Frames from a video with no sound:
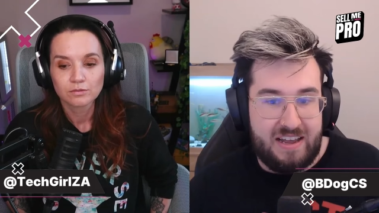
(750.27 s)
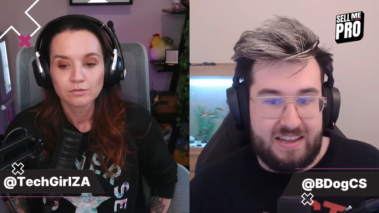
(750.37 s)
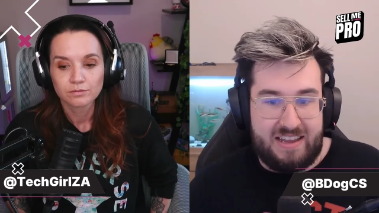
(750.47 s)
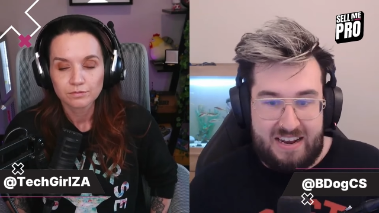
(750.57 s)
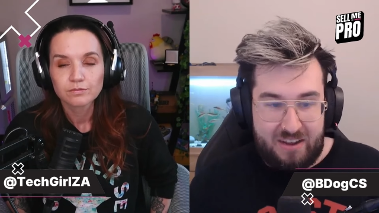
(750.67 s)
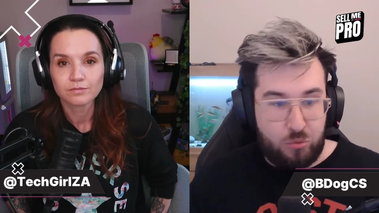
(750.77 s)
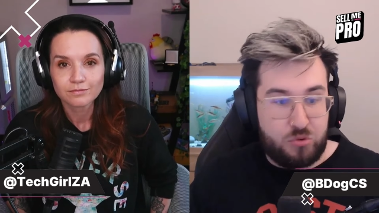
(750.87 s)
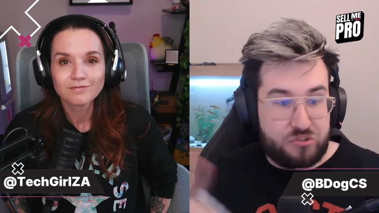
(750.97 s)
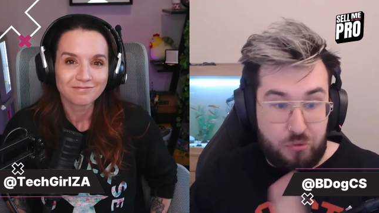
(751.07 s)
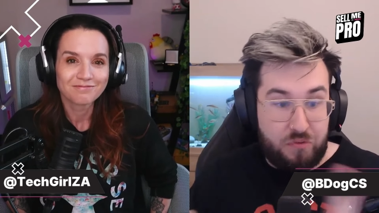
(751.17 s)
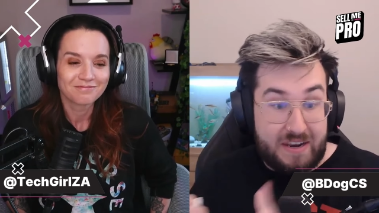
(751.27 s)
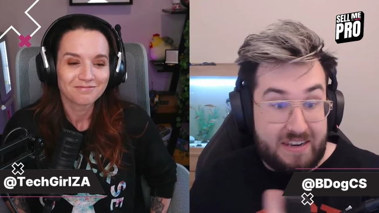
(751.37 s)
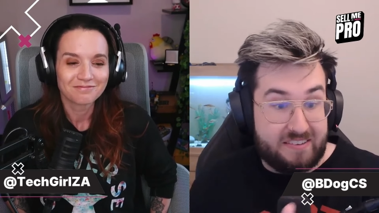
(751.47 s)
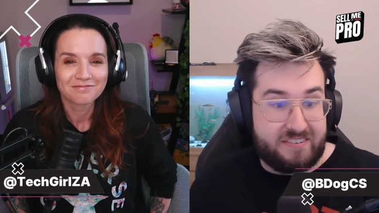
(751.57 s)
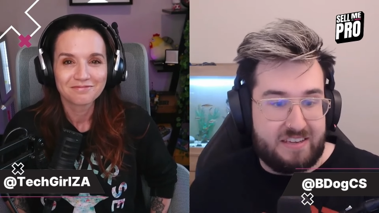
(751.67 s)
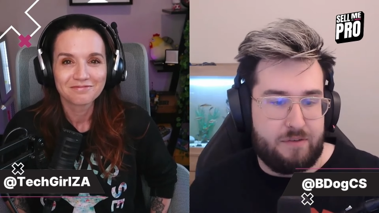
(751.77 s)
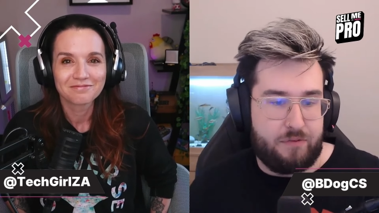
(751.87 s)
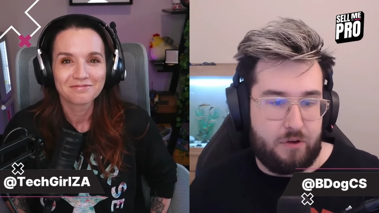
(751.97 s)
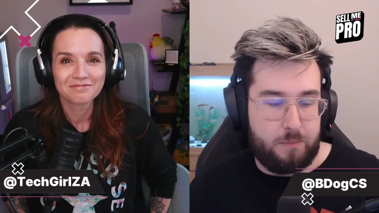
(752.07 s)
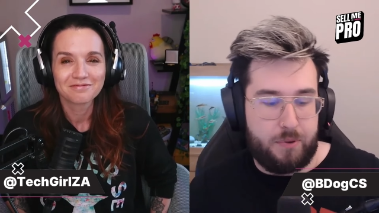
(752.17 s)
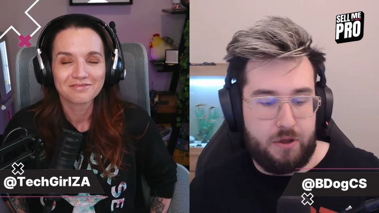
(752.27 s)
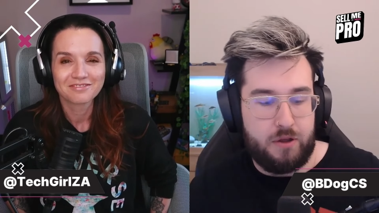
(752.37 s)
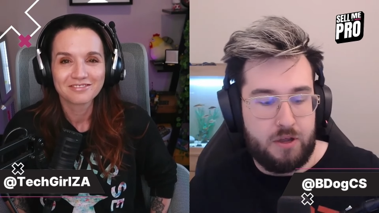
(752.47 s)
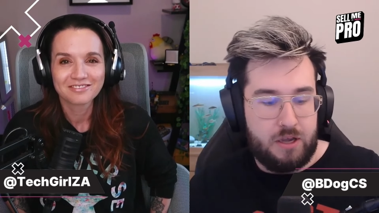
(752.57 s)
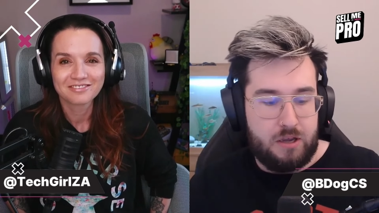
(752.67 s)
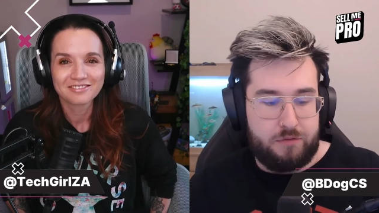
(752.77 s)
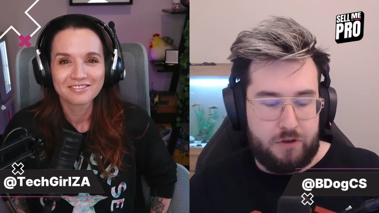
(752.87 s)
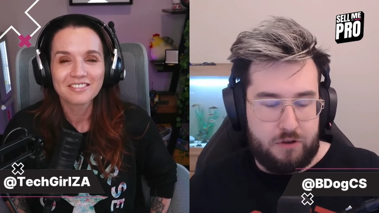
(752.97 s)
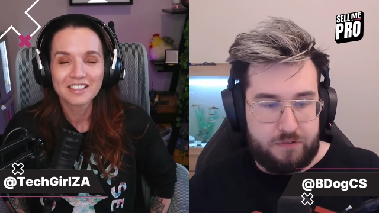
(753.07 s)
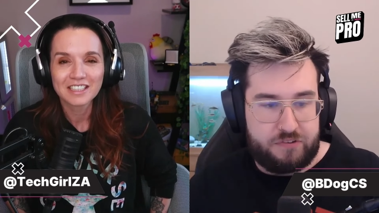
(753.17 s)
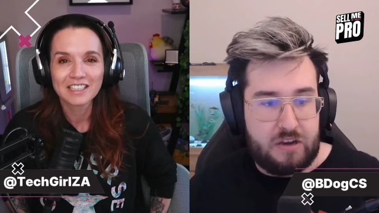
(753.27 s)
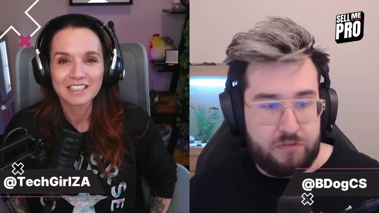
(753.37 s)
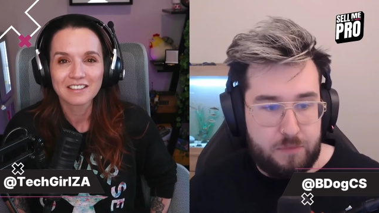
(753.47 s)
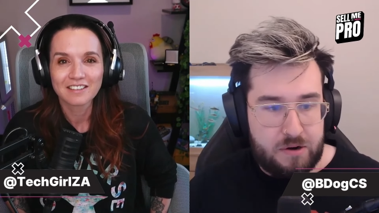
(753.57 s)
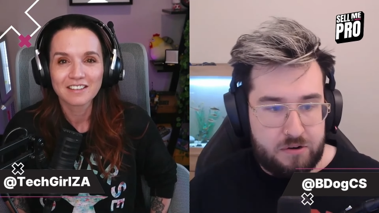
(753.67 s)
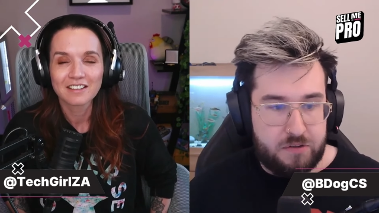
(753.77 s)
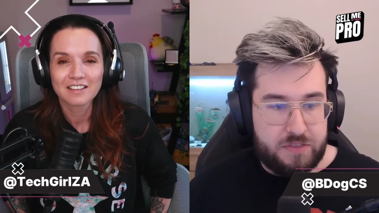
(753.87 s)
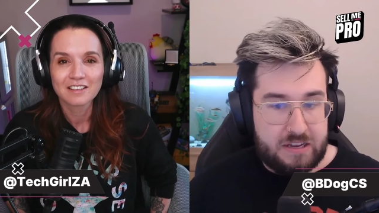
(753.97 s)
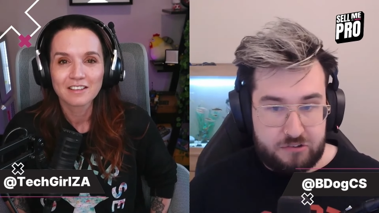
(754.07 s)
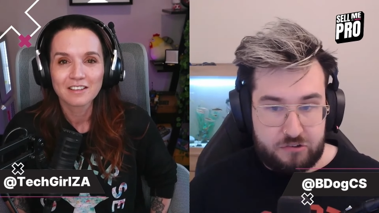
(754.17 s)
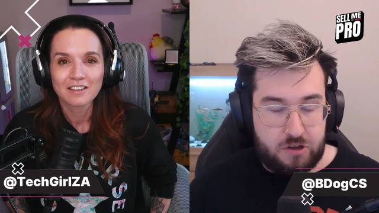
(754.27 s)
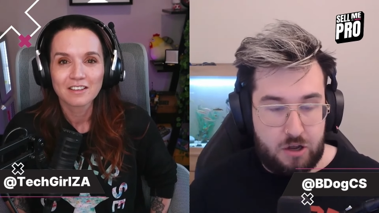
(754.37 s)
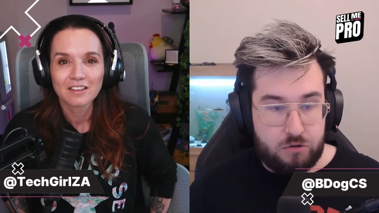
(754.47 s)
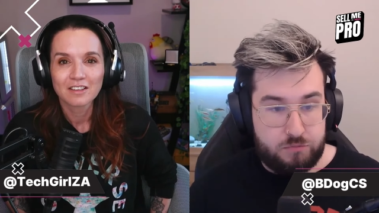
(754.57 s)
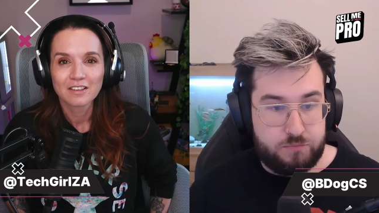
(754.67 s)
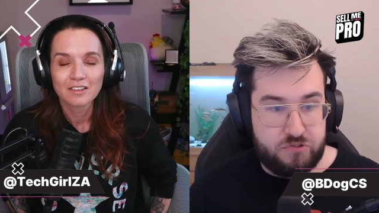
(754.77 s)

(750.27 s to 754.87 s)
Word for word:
Speaker 1: again, it all sort of like links together. But for South America, that is a